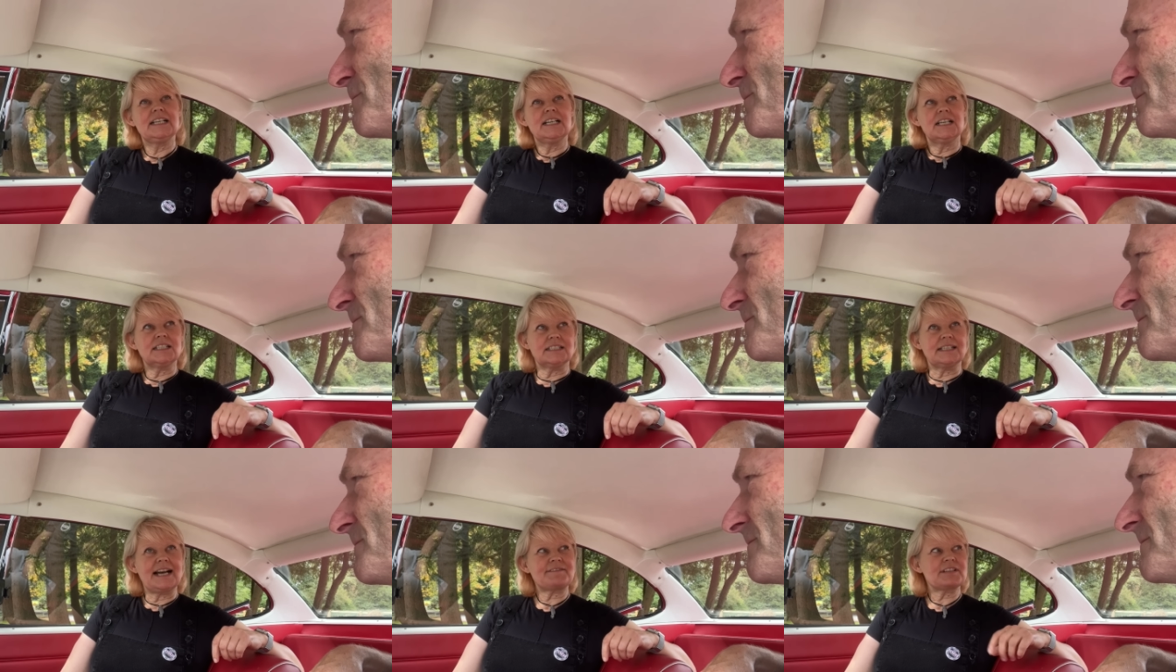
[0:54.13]
Oh,
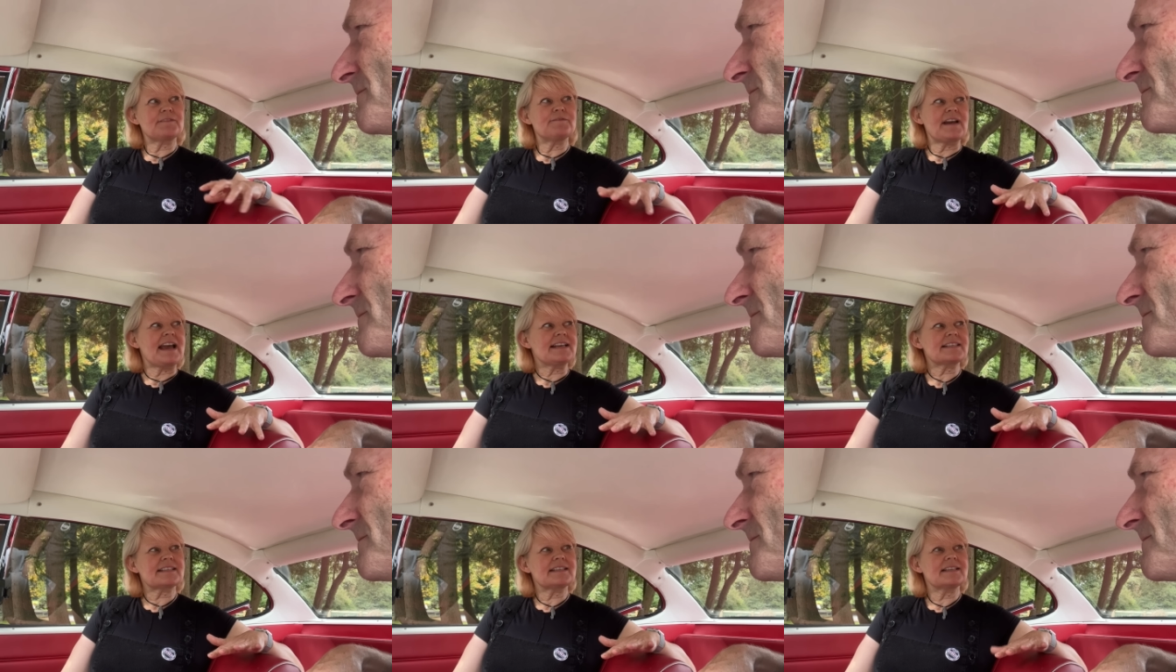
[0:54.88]
I have to
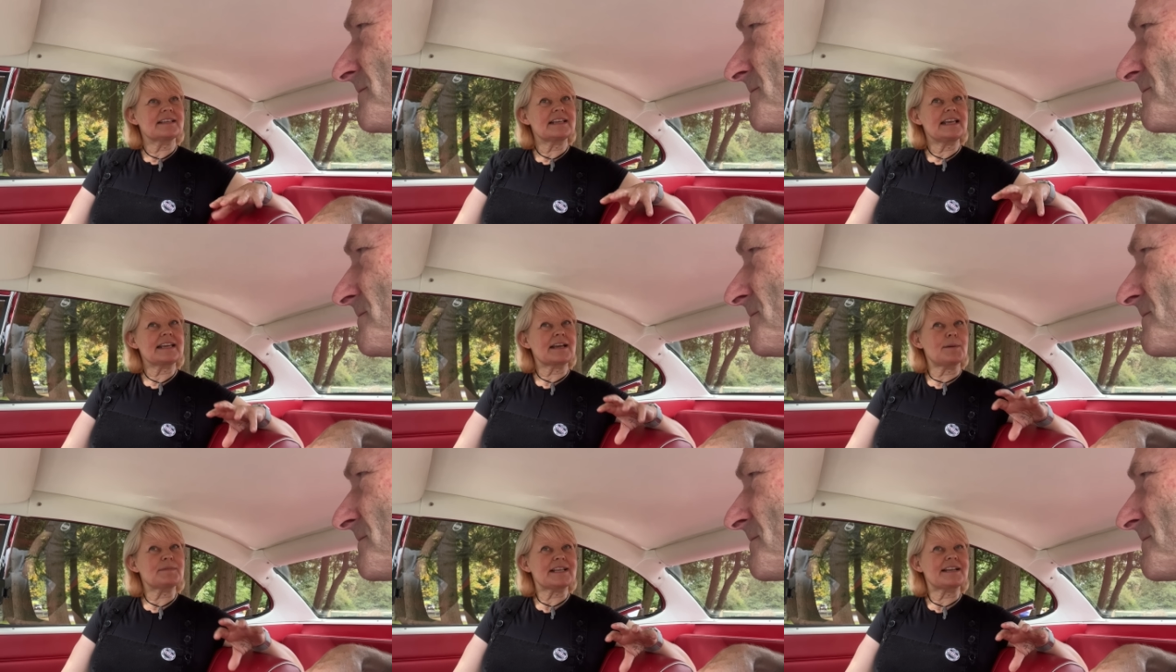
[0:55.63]
confess, it
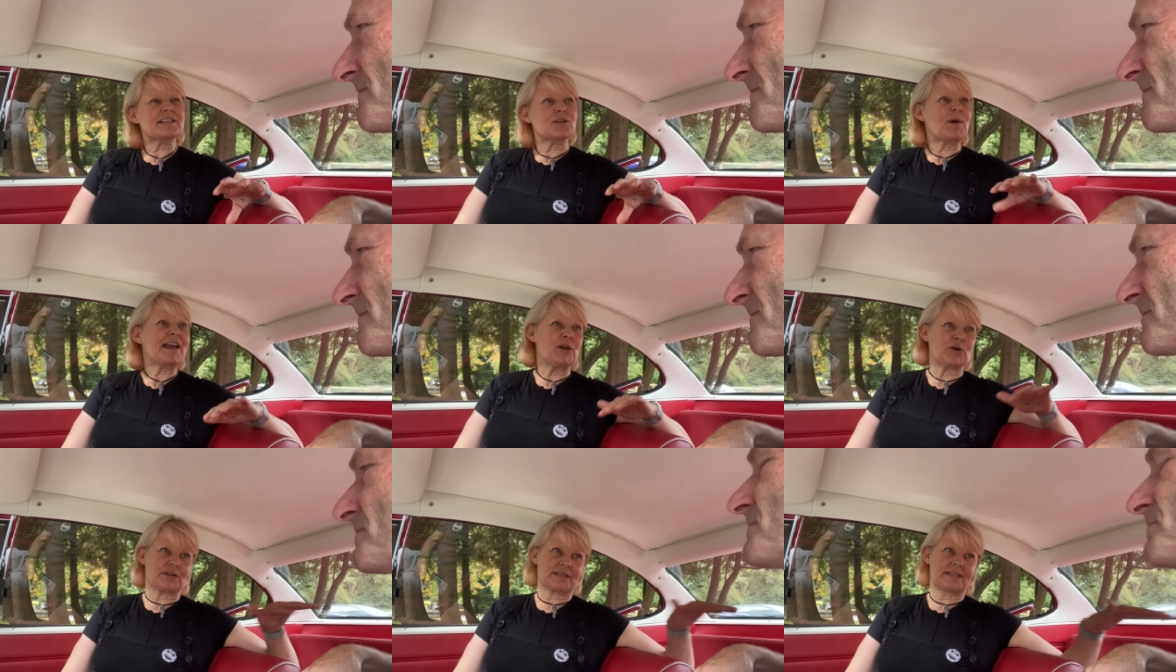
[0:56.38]
comes down to the way it
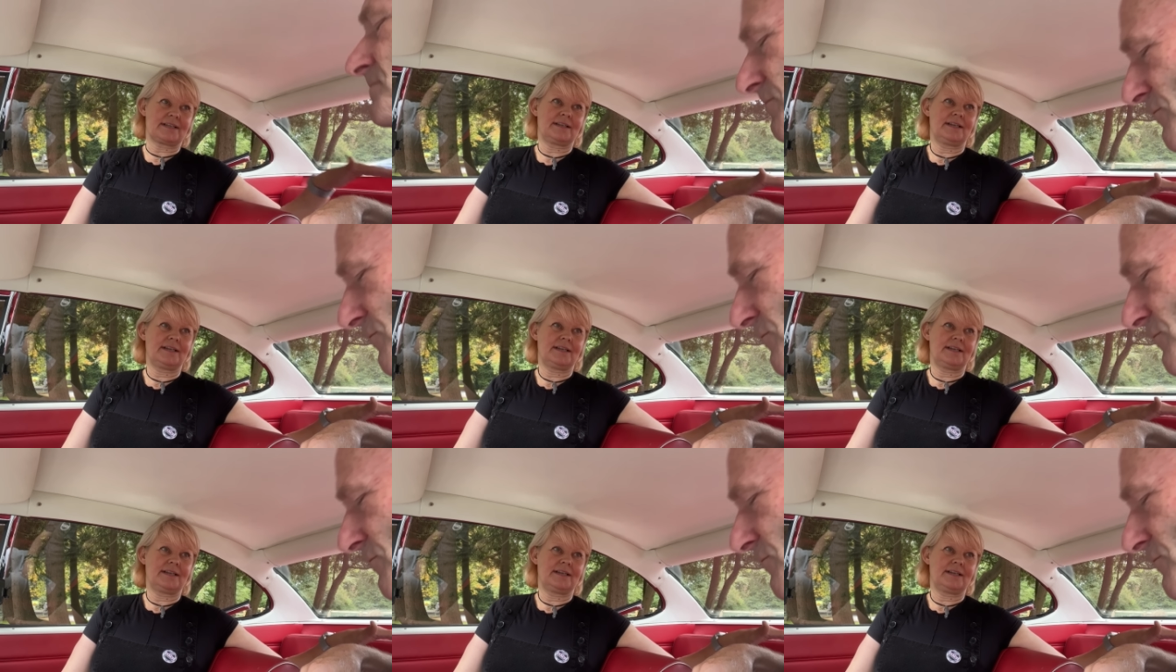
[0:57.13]
looks.